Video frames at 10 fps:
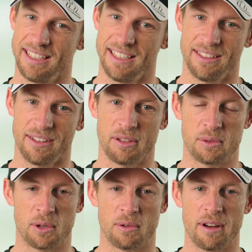Those
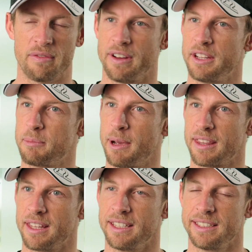were great fights back
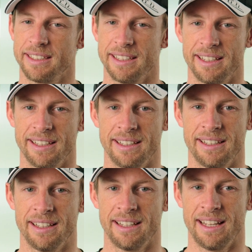then.
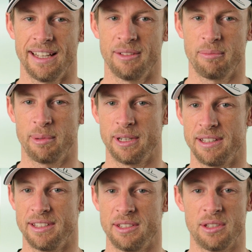But
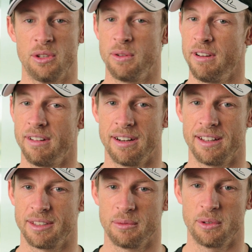this is a new era, and I
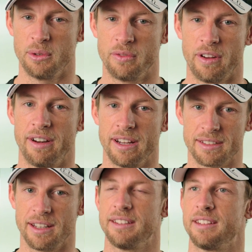think we're all very
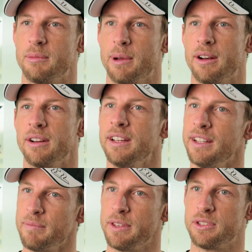excited about
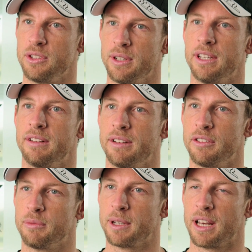this new era
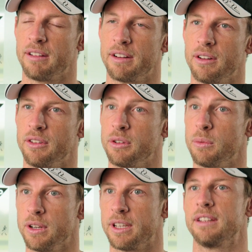of McLaren and Honda
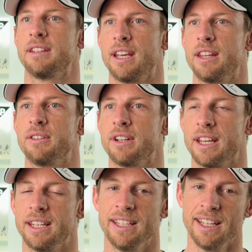working together
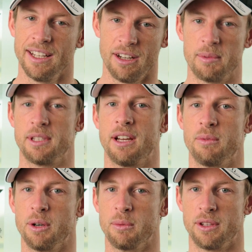again. Obviously, I
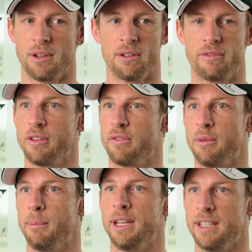worked with Honda for
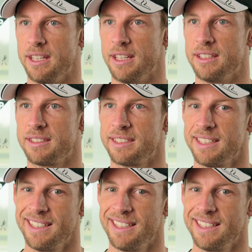many years.